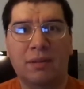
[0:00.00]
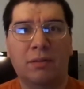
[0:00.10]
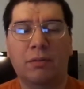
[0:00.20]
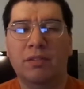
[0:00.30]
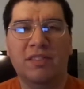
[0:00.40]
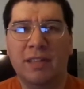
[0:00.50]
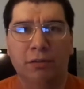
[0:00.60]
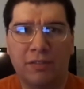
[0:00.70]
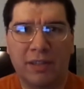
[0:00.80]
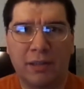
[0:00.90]
the whole
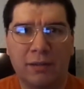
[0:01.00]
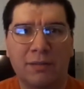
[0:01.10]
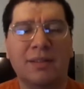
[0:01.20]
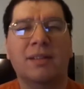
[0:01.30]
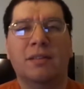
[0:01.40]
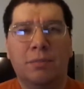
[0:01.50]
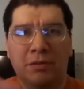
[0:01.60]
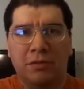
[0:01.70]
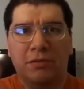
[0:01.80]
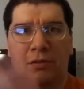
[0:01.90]
entire town,
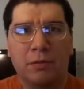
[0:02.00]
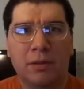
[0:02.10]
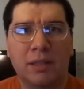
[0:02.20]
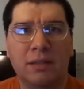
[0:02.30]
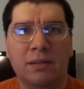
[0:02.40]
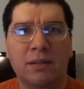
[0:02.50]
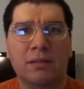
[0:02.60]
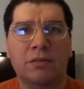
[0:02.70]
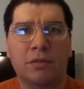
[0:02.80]
especially showing uh,